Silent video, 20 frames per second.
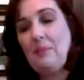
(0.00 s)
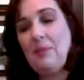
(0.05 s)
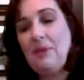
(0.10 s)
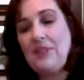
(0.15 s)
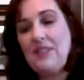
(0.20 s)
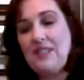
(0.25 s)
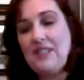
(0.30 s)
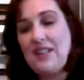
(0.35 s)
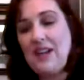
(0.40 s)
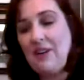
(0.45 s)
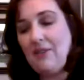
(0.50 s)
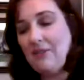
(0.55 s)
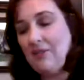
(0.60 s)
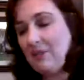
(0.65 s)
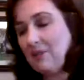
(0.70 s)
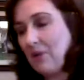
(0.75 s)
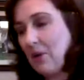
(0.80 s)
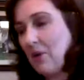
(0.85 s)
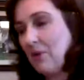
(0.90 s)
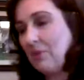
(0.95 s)
printed out
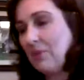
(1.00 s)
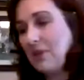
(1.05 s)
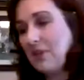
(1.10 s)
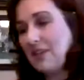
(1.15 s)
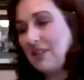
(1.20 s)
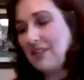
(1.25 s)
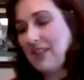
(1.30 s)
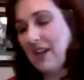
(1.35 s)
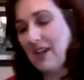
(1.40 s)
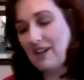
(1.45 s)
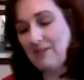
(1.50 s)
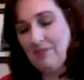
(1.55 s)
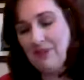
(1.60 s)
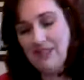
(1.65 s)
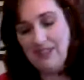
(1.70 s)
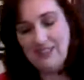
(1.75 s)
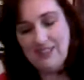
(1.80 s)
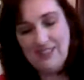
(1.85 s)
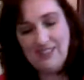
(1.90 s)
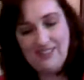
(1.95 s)
from the homework
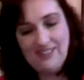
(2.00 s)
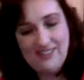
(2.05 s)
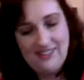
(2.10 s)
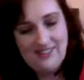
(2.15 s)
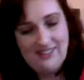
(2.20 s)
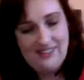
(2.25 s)
assignment.